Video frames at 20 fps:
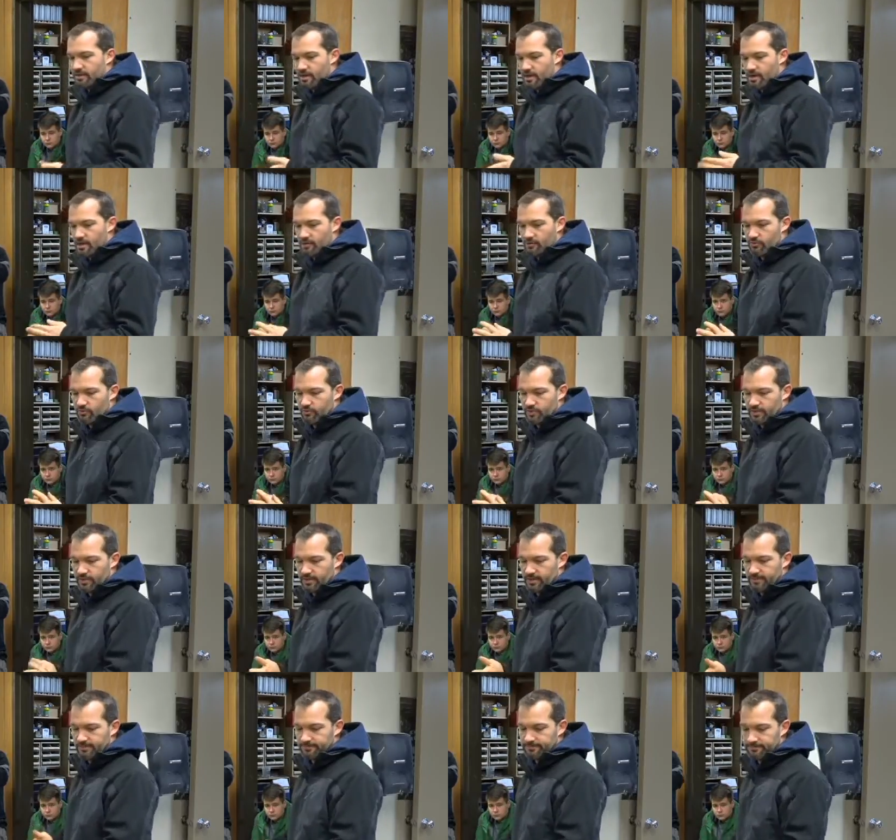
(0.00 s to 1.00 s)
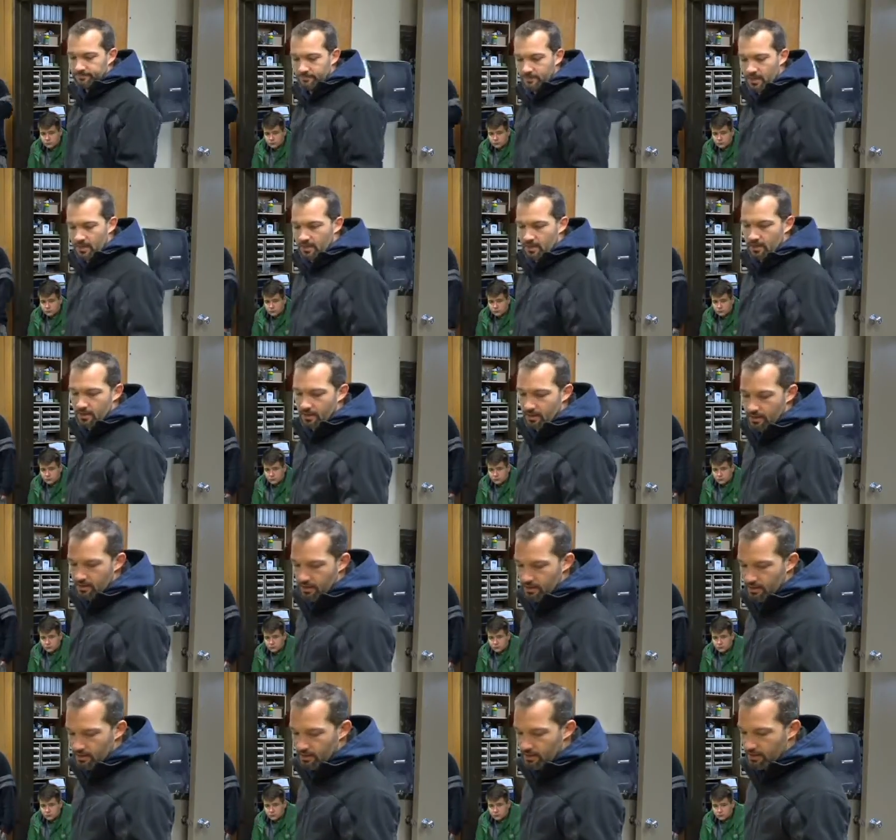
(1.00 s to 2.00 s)
on drilling
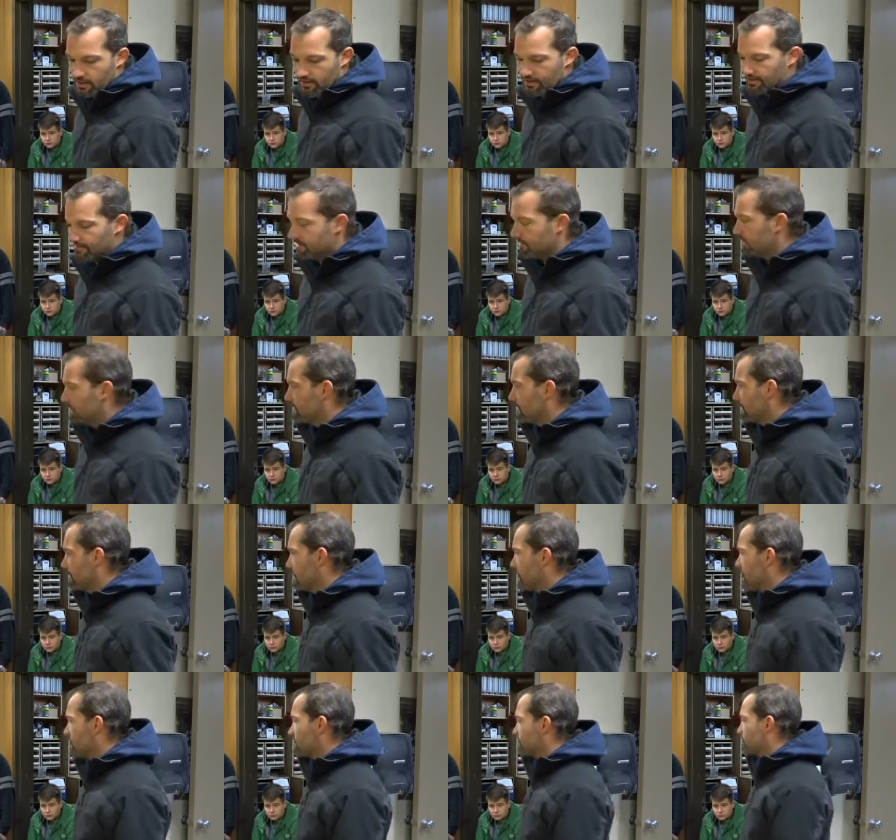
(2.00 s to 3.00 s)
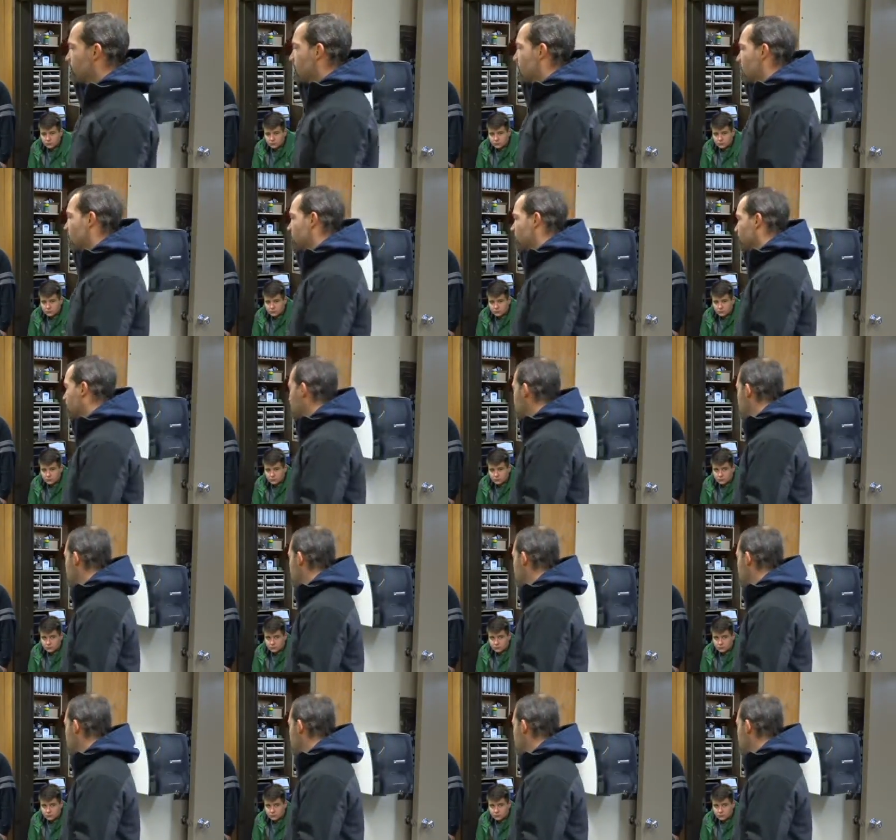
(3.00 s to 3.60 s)
the last part of your